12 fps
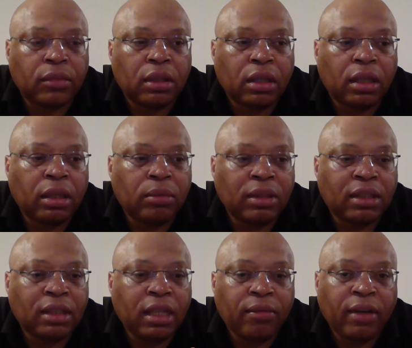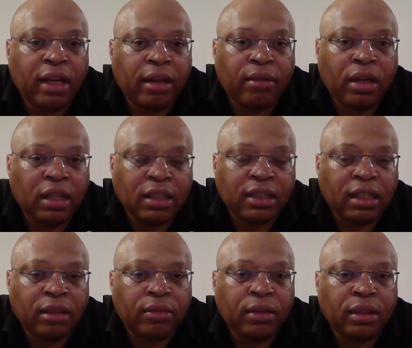And it was never, ever
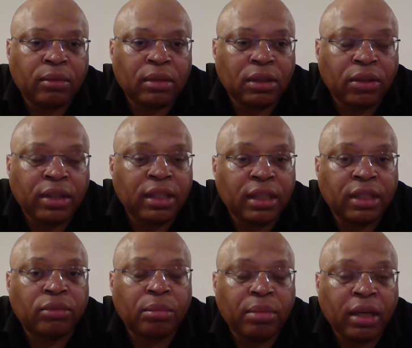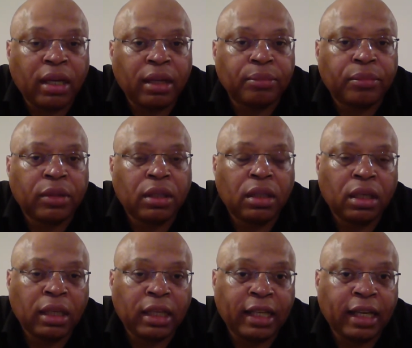unsafe, and it was not in disrepair.
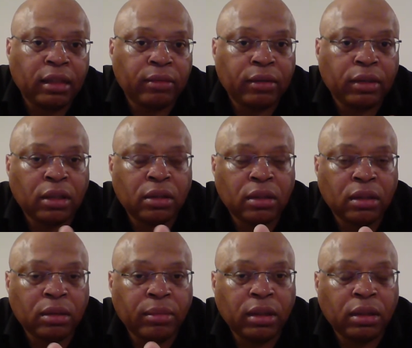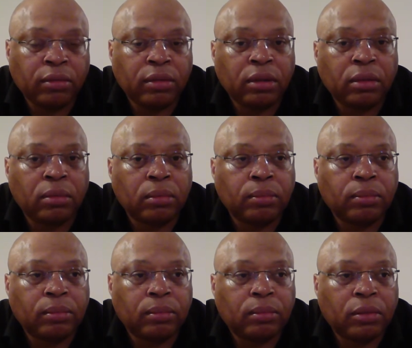And again, if you go to the
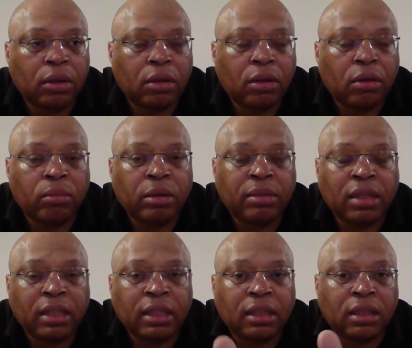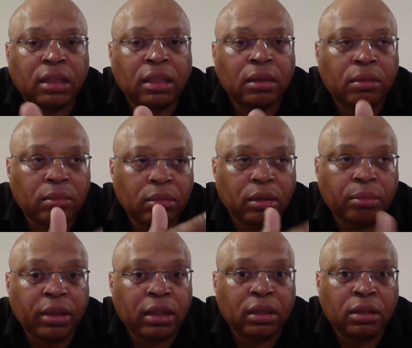dominionoveryou.com website, you can see the
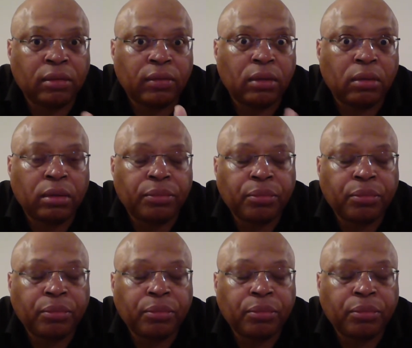pictures of it all.